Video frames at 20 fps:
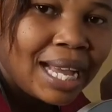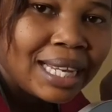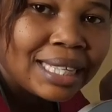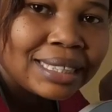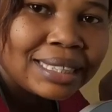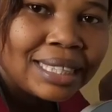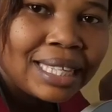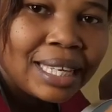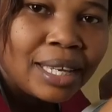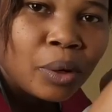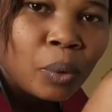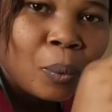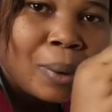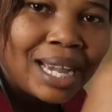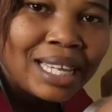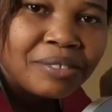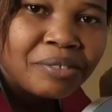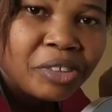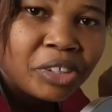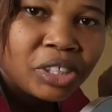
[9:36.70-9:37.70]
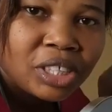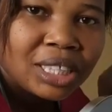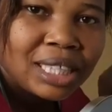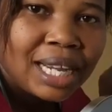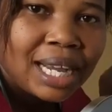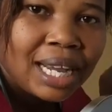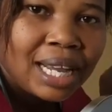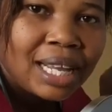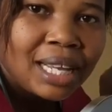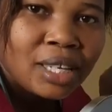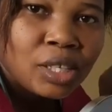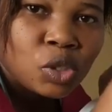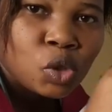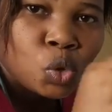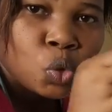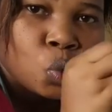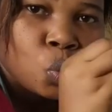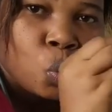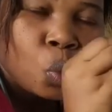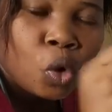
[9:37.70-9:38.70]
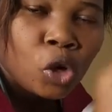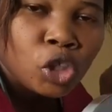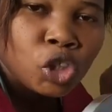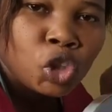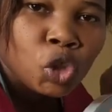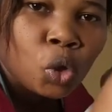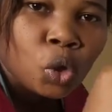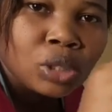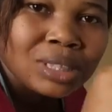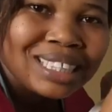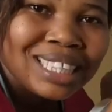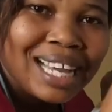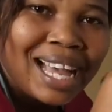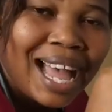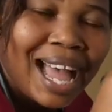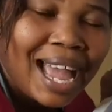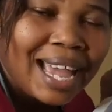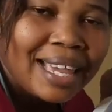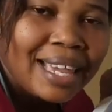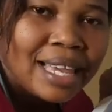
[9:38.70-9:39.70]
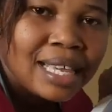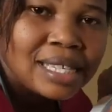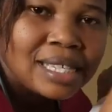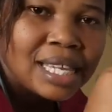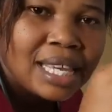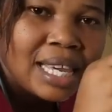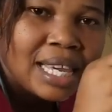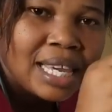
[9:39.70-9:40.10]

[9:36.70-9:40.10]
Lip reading: and white vinegar to wash on the highest